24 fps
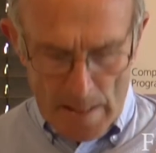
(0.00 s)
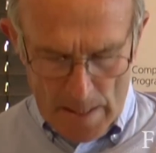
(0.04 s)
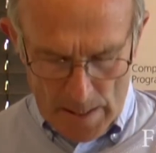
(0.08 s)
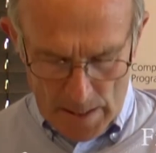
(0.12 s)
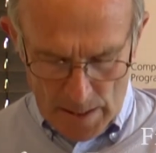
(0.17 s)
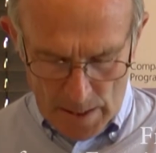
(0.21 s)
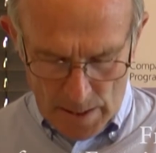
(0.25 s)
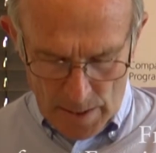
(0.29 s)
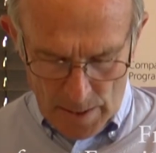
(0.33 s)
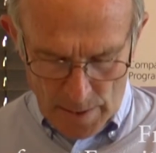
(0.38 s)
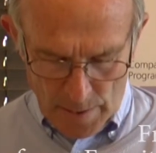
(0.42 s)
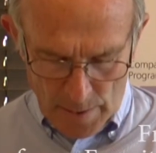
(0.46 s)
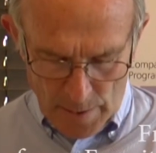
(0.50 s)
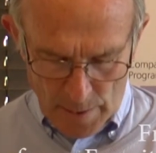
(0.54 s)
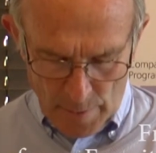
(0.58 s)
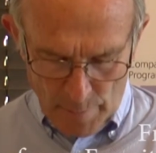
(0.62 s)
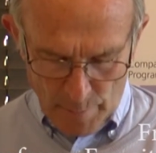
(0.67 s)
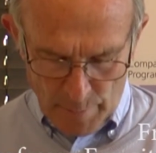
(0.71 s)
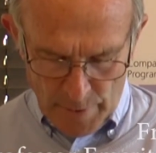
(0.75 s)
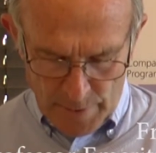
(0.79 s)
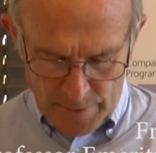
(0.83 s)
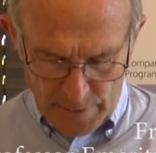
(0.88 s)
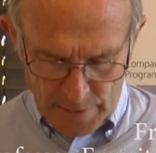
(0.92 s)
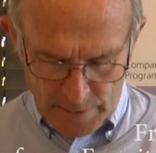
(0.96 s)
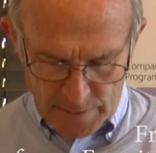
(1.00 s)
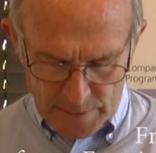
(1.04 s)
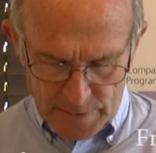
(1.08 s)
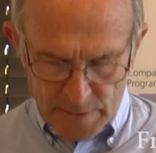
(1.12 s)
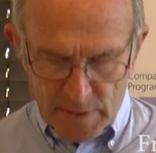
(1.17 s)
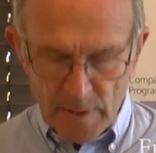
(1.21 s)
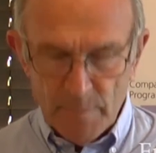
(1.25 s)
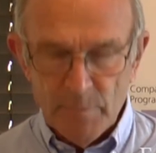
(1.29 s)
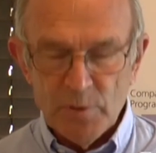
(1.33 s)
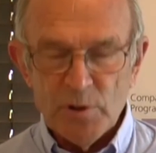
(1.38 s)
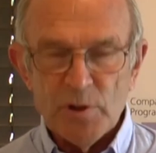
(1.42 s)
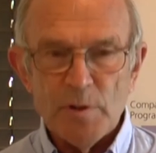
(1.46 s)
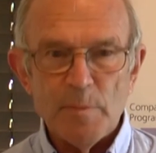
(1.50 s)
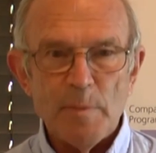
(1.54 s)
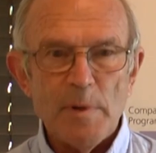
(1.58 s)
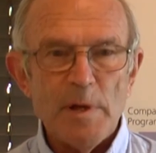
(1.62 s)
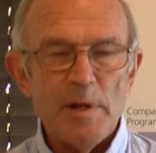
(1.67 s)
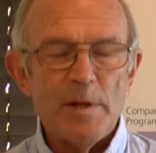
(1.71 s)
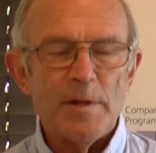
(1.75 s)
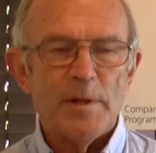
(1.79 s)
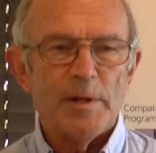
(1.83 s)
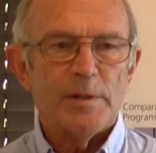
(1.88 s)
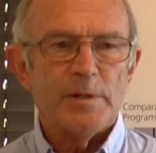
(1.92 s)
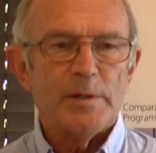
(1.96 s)
But it seems to me
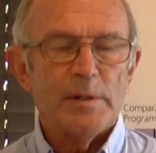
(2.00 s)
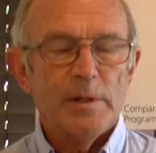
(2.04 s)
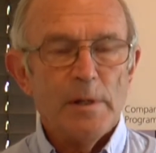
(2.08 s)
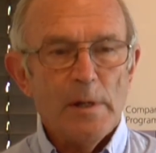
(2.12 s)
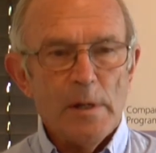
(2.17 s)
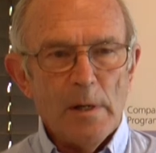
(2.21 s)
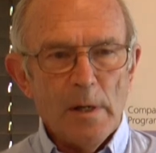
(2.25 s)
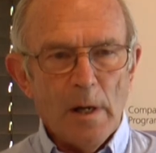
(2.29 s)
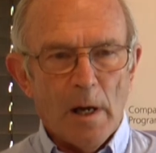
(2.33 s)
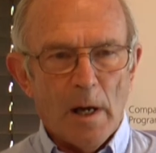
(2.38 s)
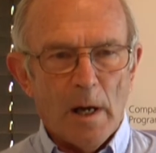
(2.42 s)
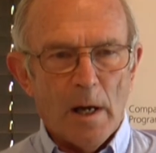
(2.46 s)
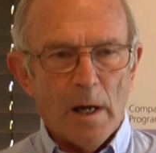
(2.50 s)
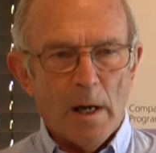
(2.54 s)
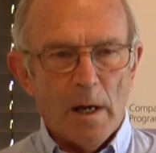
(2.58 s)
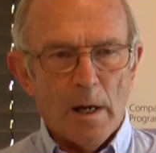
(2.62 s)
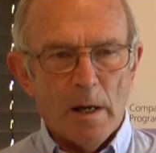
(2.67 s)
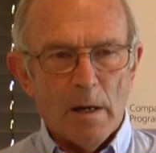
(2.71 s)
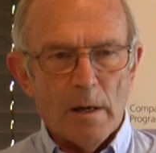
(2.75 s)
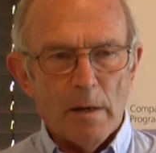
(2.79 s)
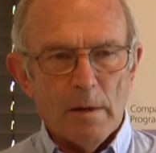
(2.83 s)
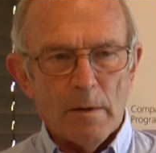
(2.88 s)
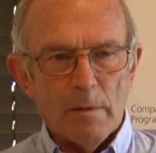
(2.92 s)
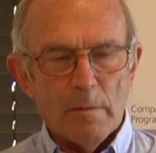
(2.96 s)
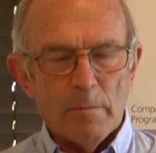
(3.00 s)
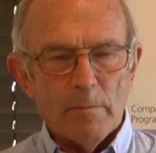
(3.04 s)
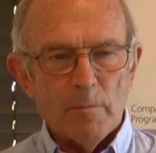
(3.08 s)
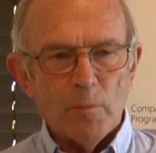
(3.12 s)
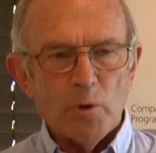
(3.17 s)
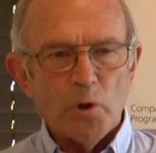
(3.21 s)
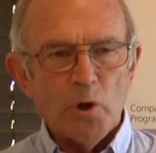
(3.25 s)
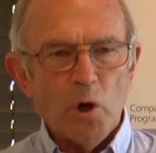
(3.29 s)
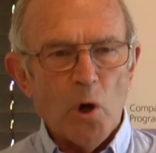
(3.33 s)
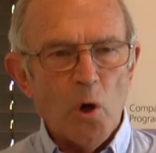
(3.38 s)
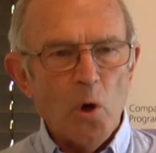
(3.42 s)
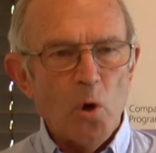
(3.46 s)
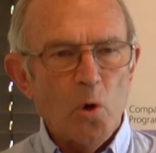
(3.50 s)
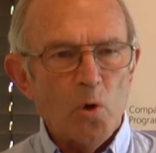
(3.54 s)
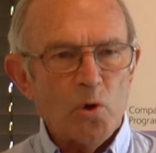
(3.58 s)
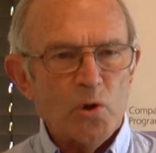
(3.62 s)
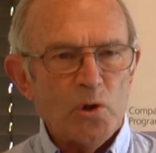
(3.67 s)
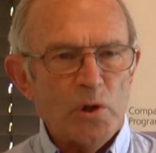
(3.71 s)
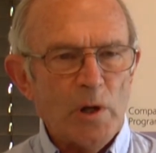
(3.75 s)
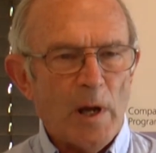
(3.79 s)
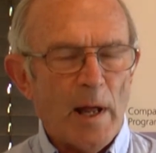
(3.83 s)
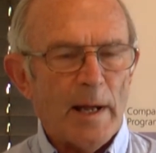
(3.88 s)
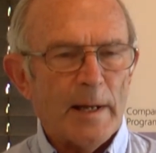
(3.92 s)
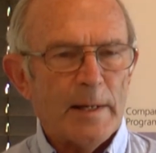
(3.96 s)
that goals
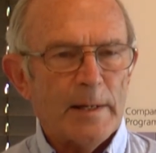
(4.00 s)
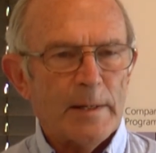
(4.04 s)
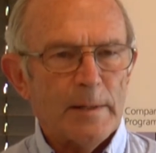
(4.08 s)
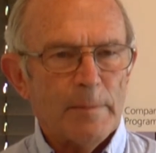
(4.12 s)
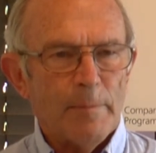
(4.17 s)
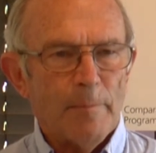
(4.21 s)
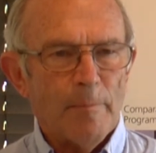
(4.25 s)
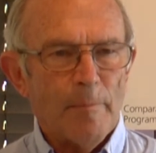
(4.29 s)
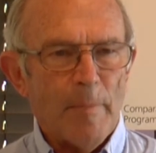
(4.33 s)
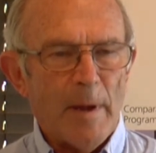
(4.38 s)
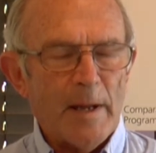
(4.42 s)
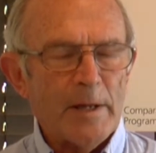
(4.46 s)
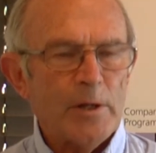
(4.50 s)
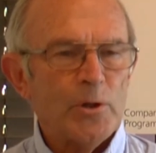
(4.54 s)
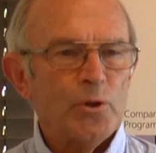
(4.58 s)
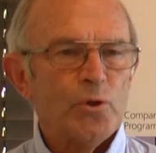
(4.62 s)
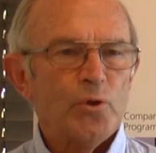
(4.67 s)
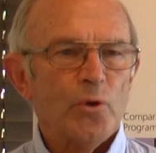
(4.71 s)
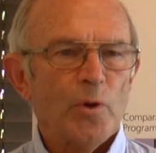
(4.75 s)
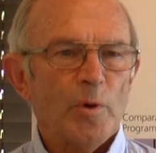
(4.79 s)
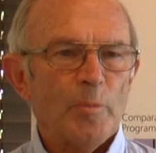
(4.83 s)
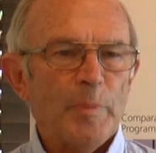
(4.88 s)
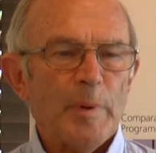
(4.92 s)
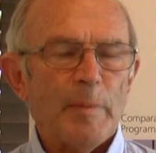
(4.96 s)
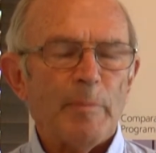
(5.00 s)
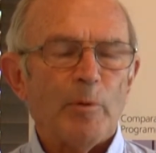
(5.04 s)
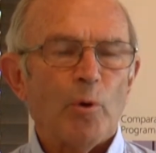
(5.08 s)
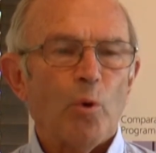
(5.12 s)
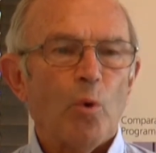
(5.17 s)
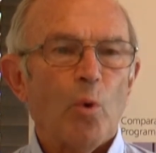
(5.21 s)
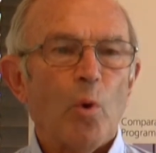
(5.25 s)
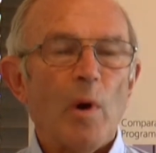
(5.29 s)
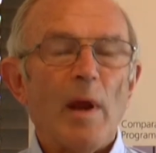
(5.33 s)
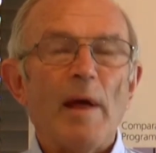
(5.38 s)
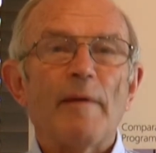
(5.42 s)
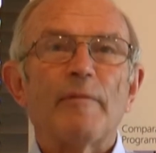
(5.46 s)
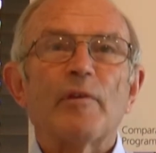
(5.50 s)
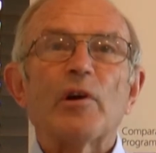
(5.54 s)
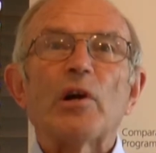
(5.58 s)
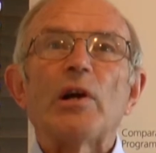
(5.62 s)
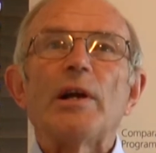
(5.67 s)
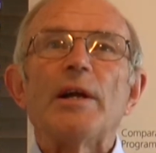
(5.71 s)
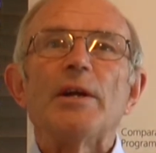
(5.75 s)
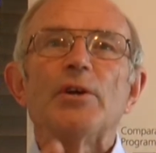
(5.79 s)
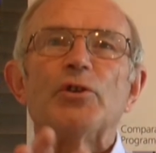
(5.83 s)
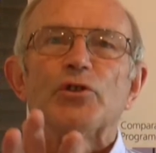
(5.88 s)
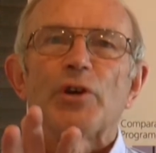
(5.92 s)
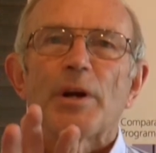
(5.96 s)
like making sure that people all have
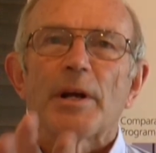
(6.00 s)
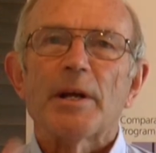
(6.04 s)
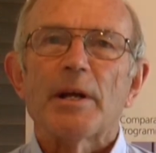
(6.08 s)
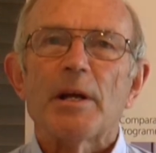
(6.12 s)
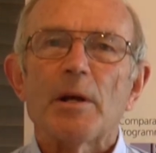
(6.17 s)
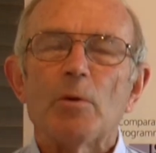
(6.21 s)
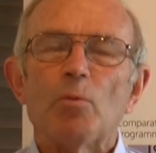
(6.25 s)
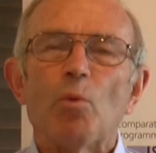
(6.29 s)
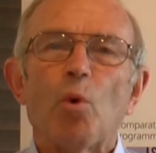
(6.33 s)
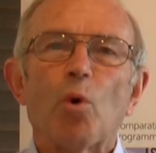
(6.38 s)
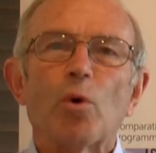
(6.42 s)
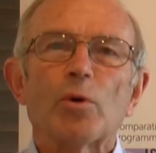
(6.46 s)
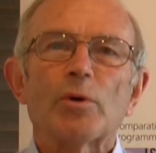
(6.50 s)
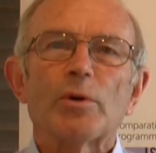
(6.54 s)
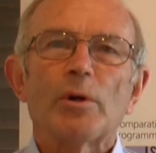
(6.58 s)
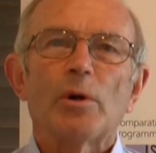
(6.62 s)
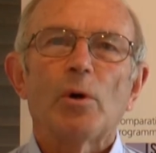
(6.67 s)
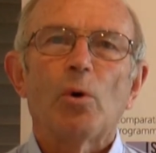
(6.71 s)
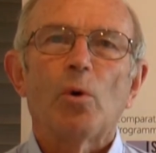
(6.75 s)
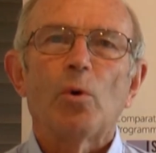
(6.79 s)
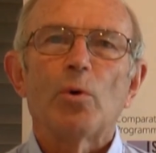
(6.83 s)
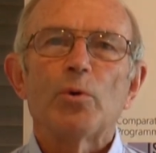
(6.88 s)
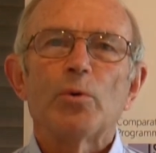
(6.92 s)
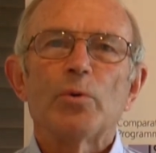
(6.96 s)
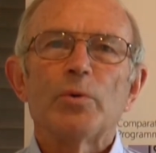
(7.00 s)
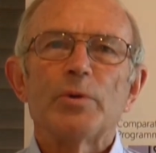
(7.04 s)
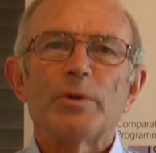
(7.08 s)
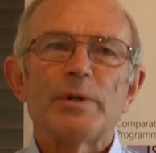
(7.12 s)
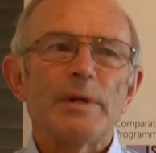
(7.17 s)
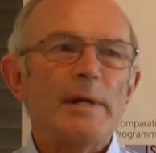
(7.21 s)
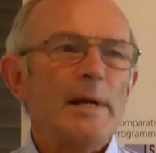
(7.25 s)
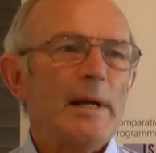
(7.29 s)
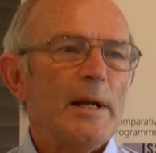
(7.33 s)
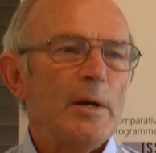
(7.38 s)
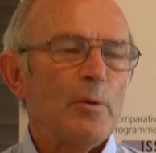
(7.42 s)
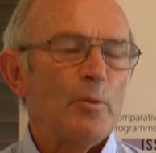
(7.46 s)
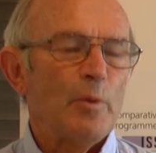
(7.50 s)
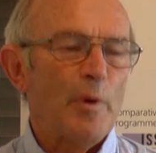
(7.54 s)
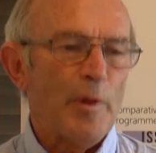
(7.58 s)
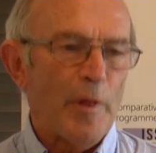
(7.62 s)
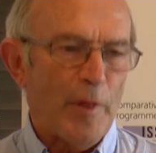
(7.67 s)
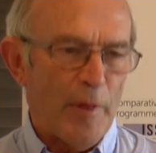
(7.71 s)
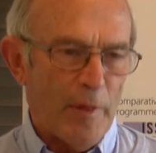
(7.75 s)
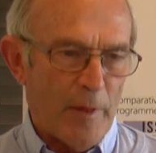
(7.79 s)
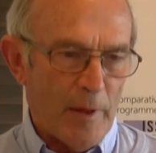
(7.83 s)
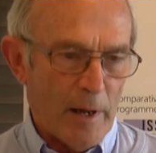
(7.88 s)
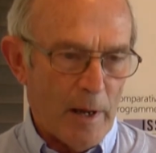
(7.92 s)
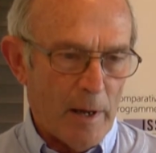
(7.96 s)
clean drinking water, or you're dealing
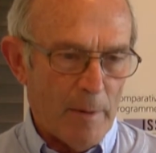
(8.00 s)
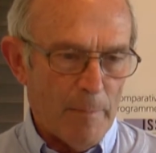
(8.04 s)
with